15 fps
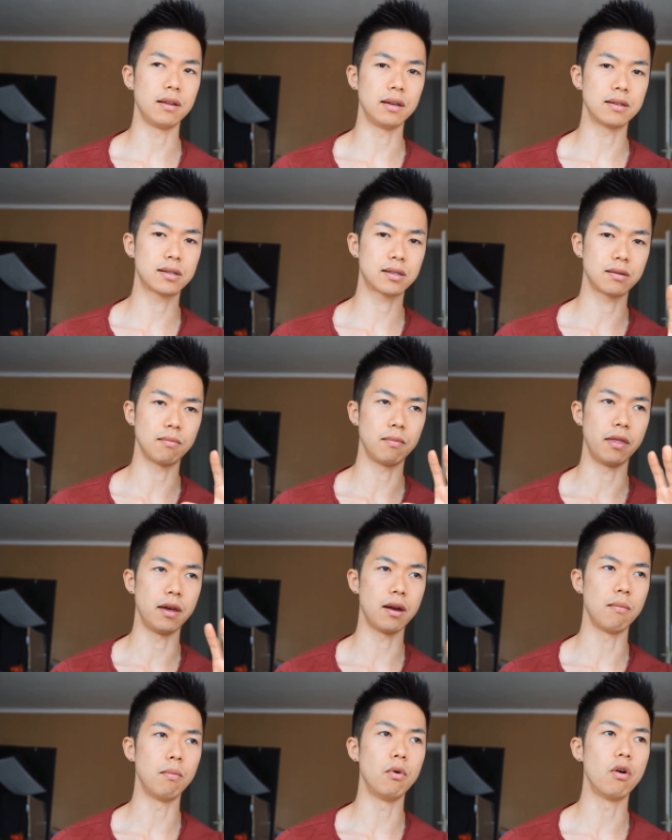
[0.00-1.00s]
it's
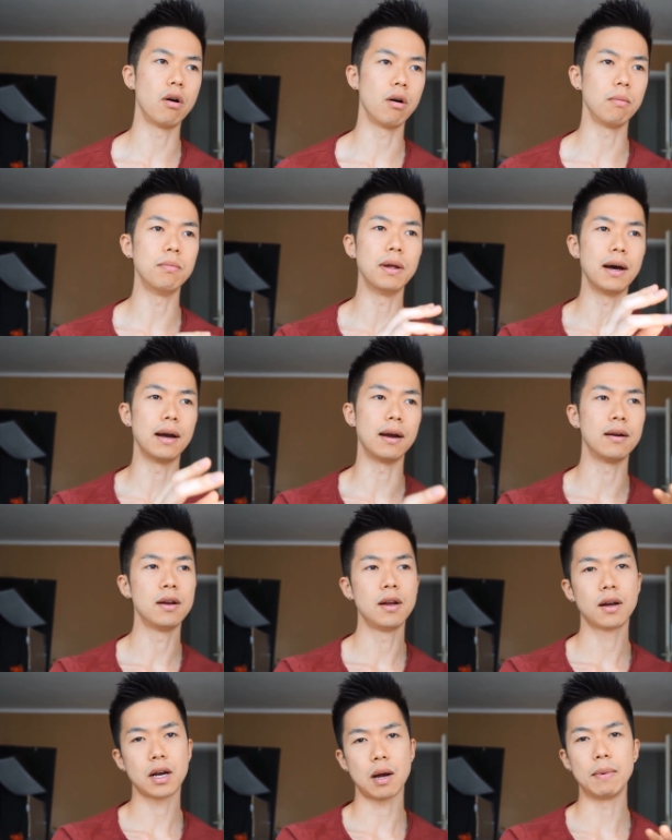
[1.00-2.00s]
they're more of the
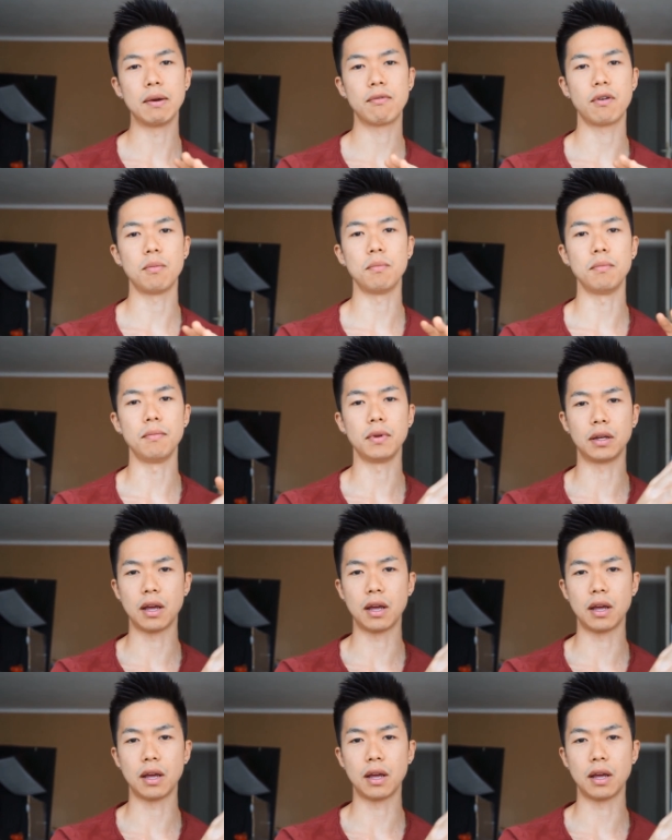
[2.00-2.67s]
coming from